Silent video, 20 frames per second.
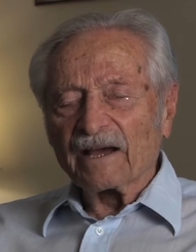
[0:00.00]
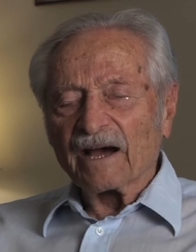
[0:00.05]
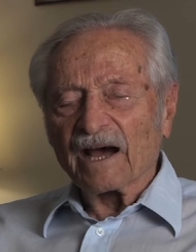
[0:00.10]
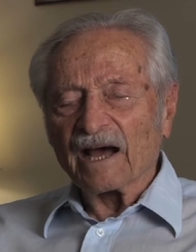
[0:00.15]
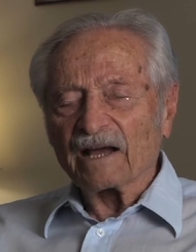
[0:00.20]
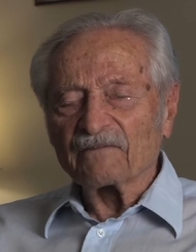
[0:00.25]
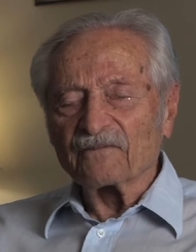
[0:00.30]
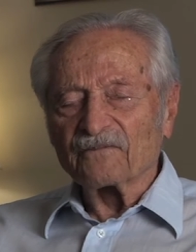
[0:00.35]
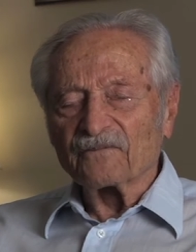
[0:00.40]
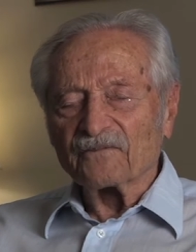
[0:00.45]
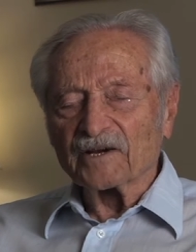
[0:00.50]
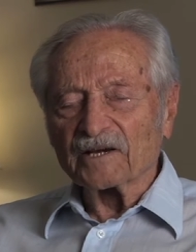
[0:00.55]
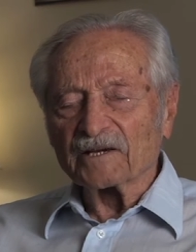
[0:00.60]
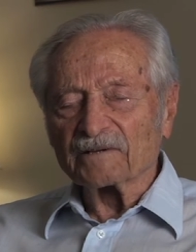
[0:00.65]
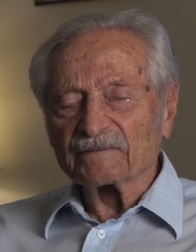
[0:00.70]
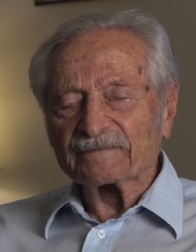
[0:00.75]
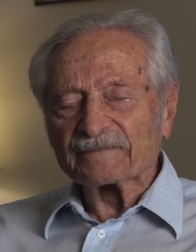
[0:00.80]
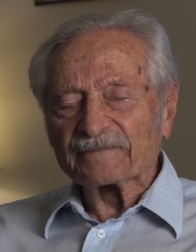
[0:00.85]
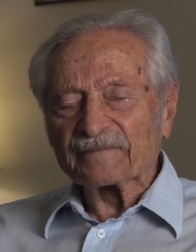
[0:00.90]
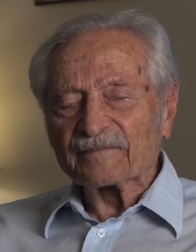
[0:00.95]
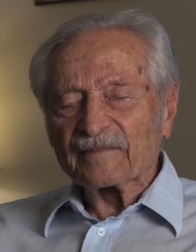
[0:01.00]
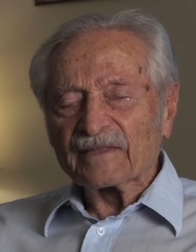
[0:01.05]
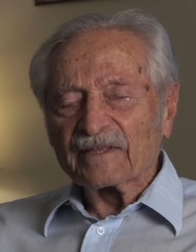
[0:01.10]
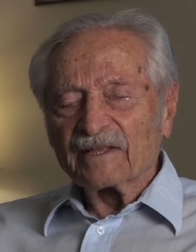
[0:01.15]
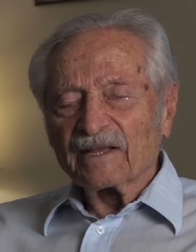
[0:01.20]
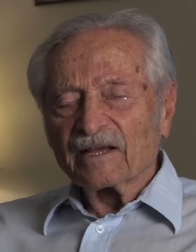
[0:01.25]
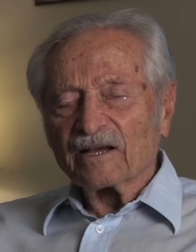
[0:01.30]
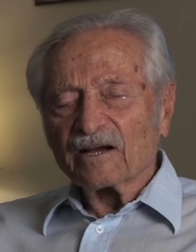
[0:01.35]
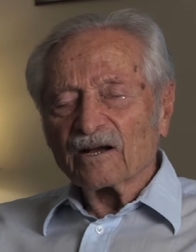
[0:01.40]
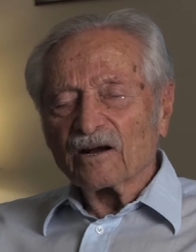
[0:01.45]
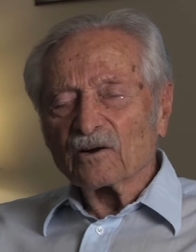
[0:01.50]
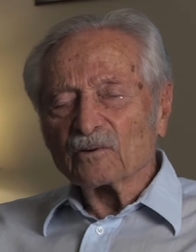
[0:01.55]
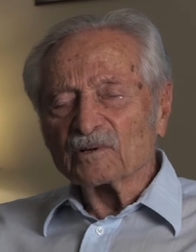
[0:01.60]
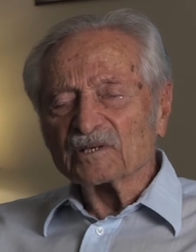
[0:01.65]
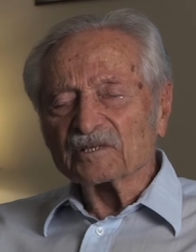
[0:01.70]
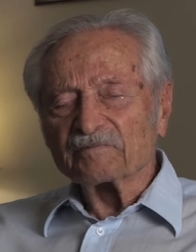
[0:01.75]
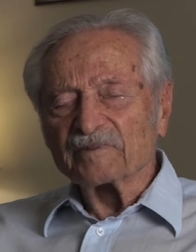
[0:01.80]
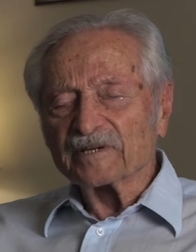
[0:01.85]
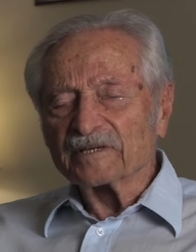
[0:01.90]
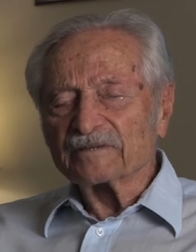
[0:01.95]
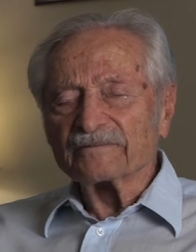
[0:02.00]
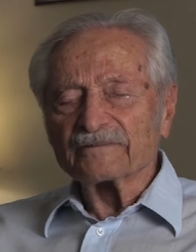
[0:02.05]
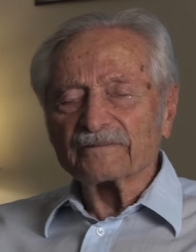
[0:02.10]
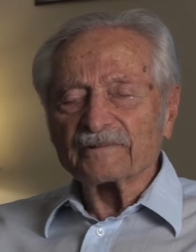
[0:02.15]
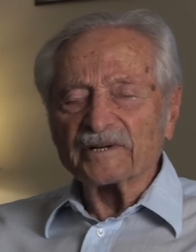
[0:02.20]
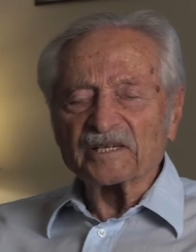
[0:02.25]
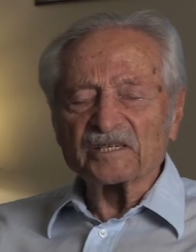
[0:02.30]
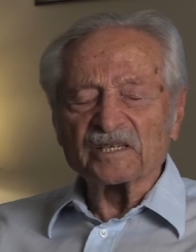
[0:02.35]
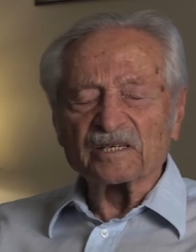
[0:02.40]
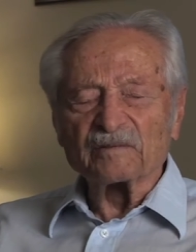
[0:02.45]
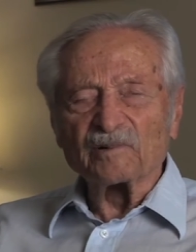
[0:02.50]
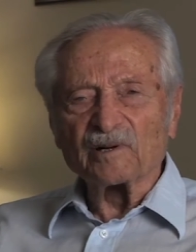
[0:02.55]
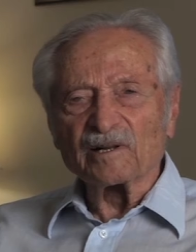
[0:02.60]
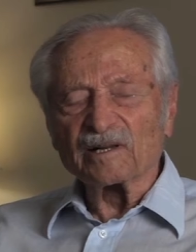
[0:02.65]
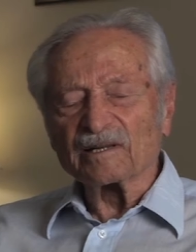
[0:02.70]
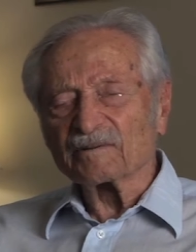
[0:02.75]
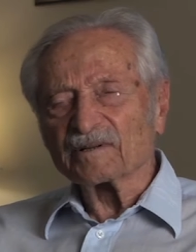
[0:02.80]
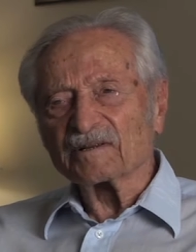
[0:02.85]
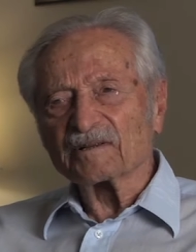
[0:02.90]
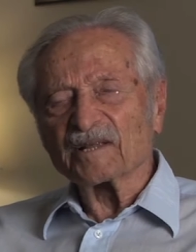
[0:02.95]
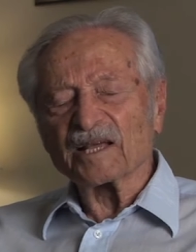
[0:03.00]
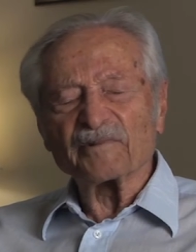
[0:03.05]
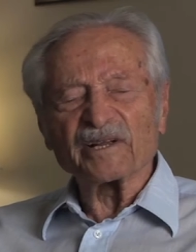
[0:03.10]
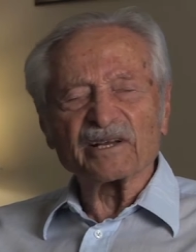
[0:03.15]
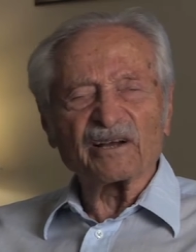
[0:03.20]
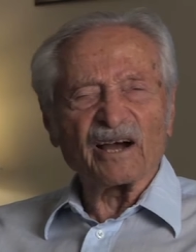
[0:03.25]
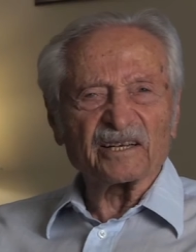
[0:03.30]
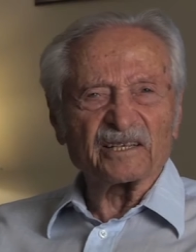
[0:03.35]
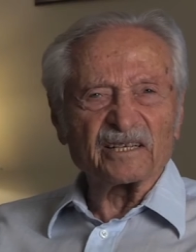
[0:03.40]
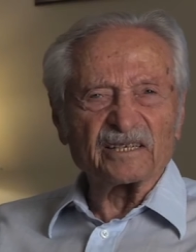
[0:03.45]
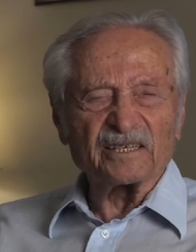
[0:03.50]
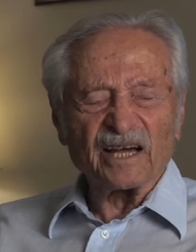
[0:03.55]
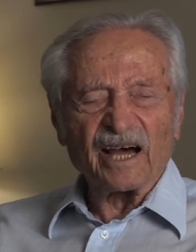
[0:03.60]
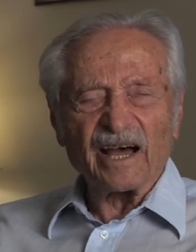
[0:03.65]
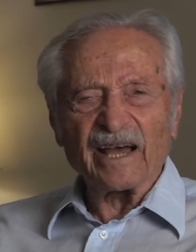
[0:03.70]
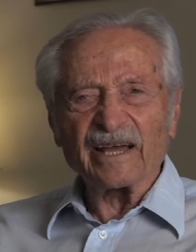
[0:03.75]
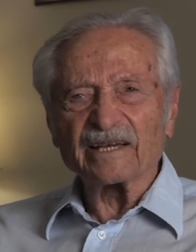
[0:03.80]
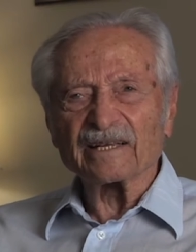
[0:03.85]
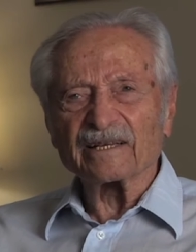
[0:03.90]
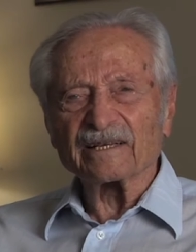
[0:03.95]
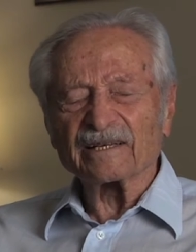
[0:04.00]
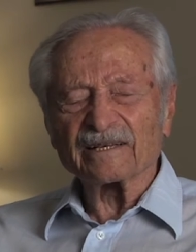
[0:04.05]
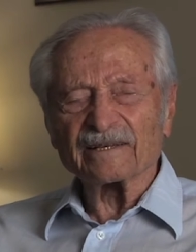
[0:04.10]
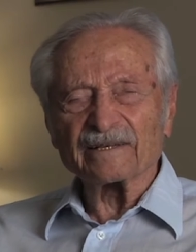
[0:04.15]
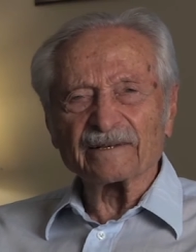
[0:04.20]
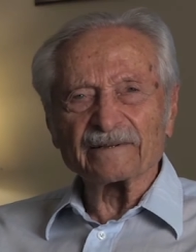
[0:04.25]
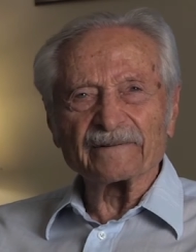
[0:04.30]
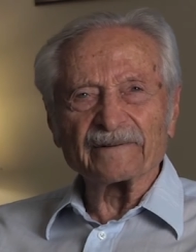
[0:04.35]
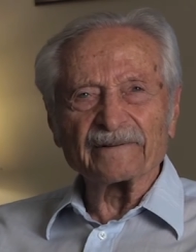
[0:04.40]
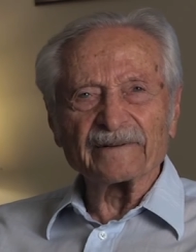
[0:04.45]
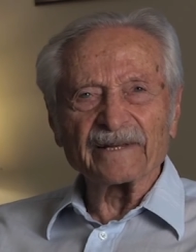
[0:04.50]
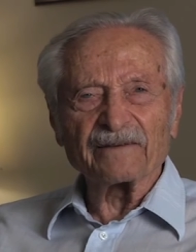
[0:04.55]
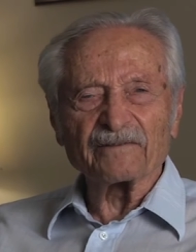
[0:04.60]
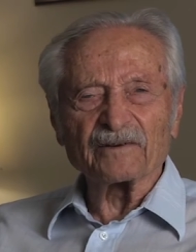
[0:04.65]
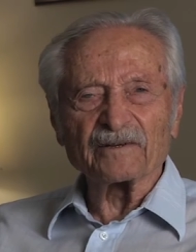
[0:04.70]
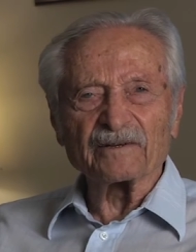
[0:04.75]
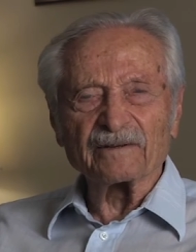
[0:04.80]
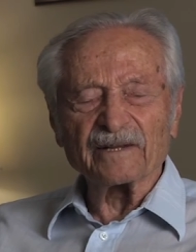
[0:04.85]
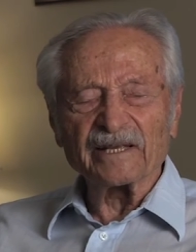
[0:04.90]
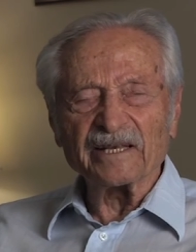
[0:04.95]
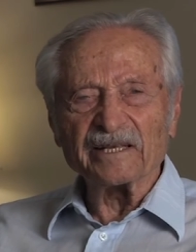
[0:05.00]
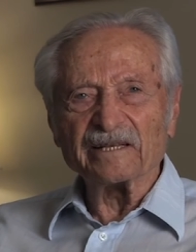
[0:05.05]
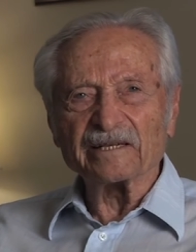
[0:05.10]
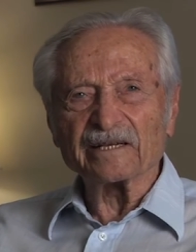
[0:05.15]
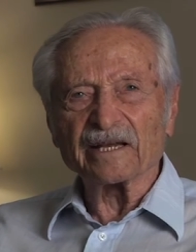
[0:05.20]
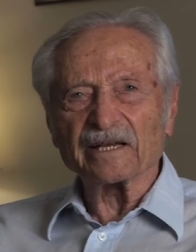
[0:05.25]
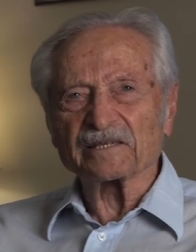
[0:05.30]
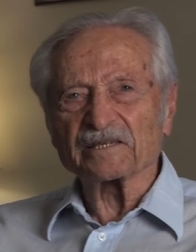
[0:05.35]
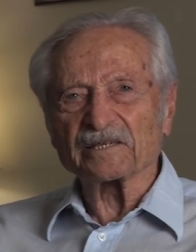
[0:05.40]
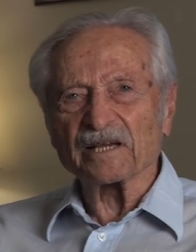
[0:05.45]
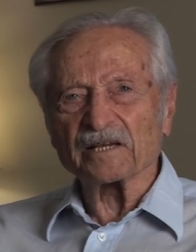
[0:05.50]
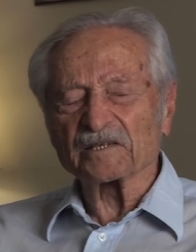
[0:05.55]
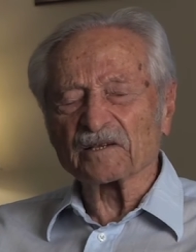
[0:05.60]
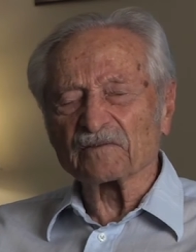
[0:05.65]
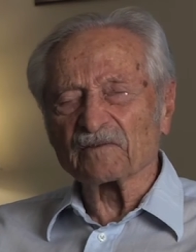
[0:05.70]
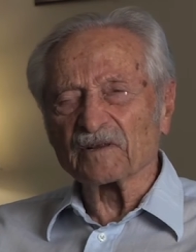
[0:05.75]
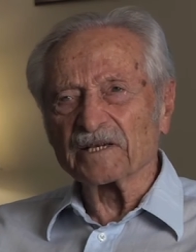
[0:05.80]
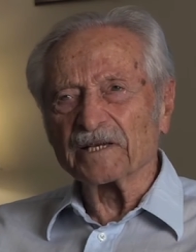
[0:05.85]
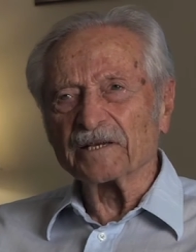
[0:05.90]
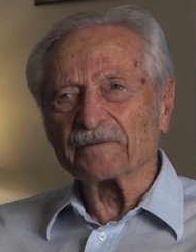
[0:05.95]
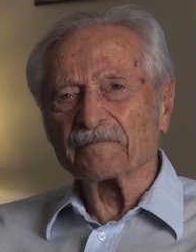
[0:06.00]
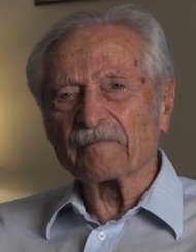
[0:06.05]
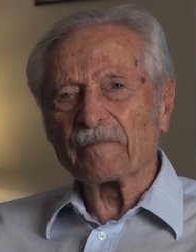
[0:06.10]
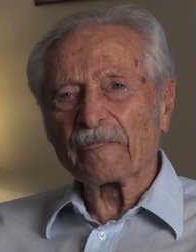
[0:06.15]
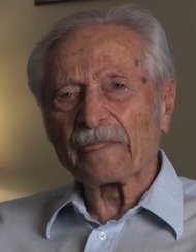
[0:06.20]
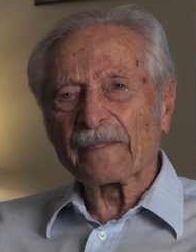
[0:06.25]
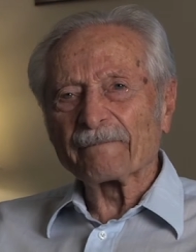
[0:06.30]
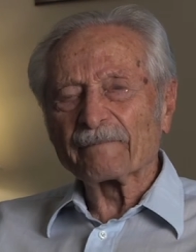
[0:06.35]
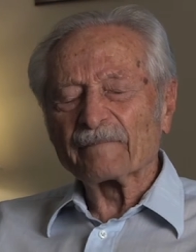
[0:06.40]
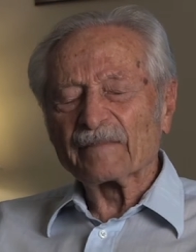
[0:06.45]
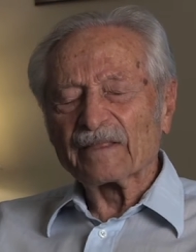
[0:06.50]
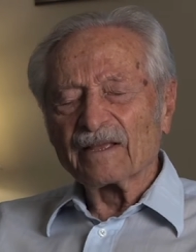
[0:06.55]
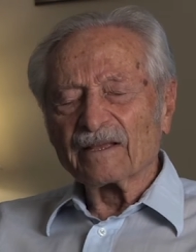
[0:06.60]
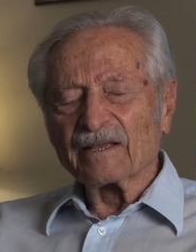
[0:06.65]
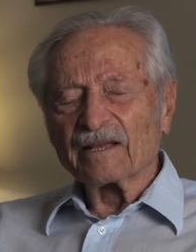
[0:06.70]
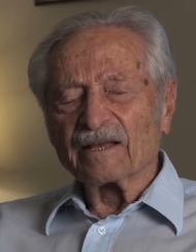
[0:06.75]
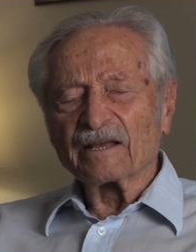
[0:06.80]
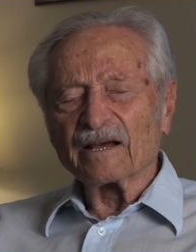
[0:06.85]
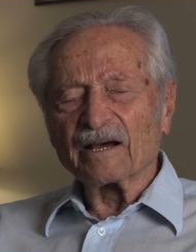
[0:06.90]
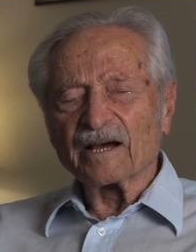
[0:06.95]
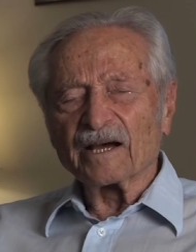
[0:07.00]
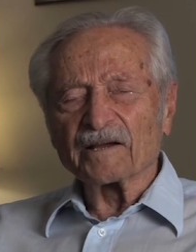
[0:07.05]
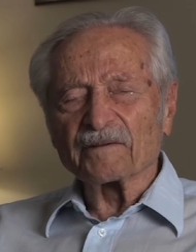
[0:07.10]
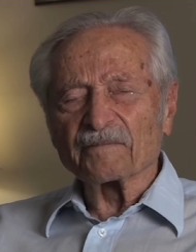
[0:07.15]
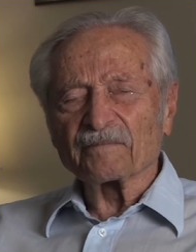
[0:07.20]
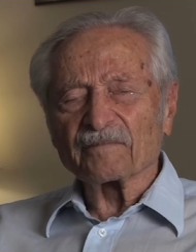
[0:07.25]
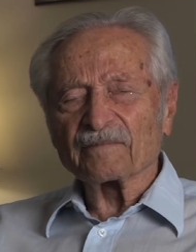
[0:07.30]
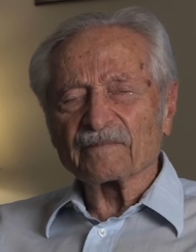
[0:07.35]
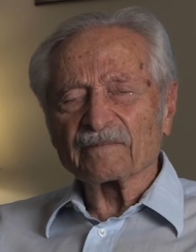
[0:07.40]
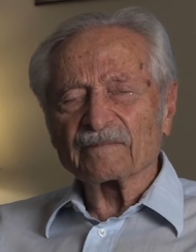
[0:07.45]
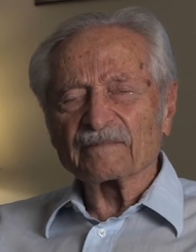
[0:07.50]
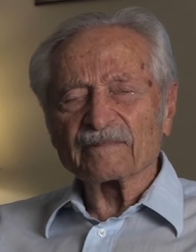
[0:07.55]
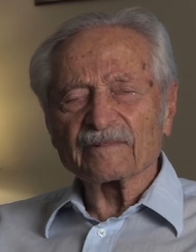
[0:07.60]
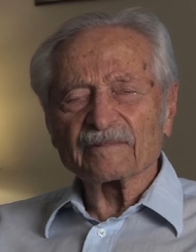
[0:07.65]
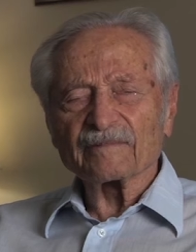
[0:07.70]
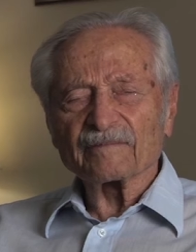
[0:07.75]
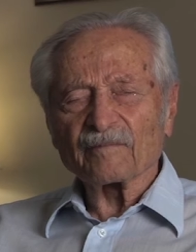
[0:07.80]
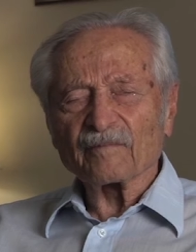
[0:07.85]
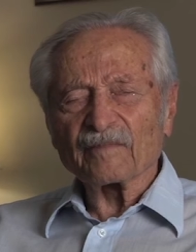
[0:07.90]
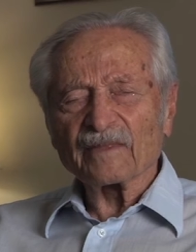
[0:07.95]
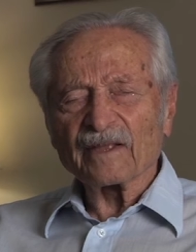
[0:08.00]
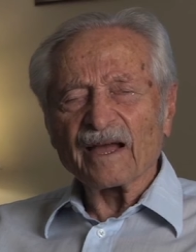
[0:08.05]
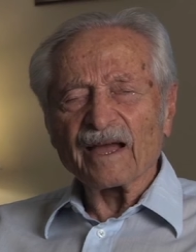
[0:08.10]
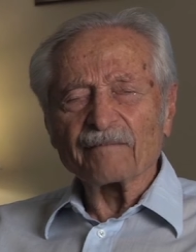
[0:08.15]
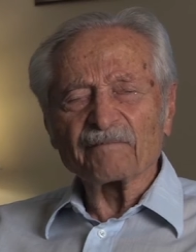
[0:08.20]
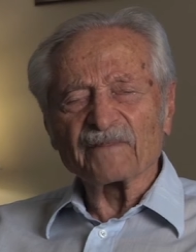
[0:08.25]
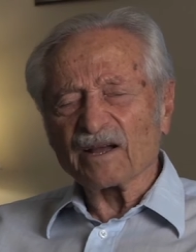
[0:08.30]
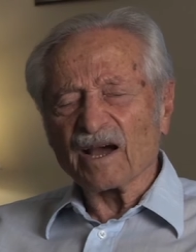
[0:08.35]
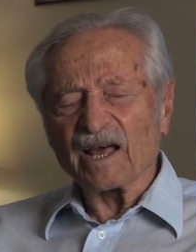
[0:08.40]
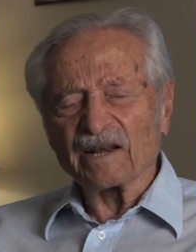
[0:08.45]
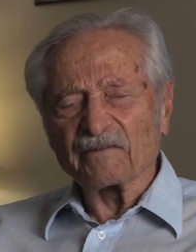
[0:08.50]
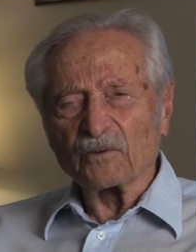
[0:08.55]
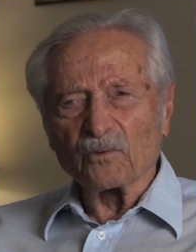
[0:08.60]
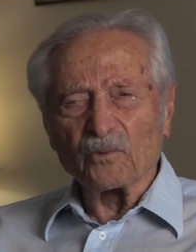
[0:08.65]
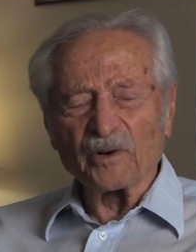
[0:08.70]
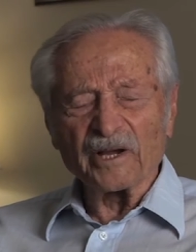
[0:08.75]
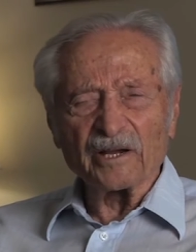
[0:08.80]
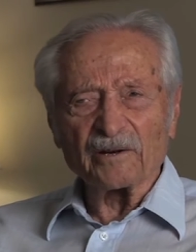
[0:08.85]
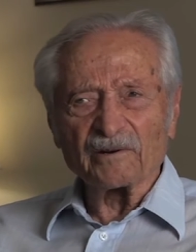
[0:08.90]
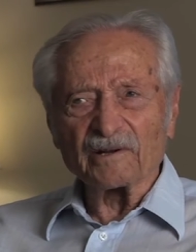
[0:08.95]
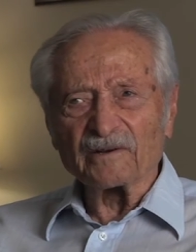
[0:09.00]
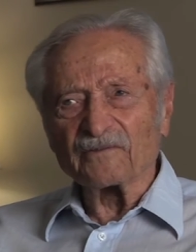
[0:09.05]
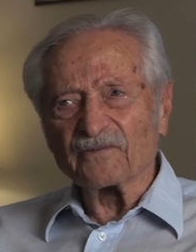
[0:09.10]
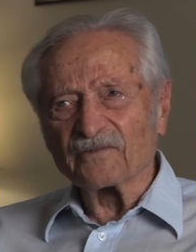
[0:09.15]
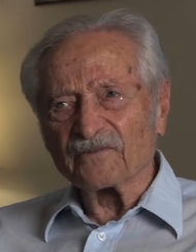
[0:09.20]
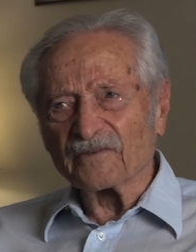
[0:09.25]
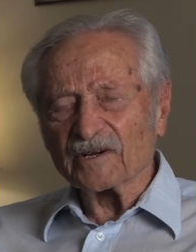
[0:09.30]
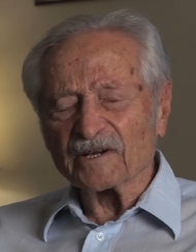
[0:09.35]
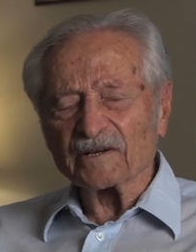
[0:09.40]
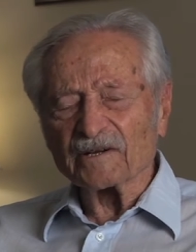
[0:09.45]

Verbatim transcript: I've always been reasonable in regard to diet, never eating excessively. I'm kind of aware of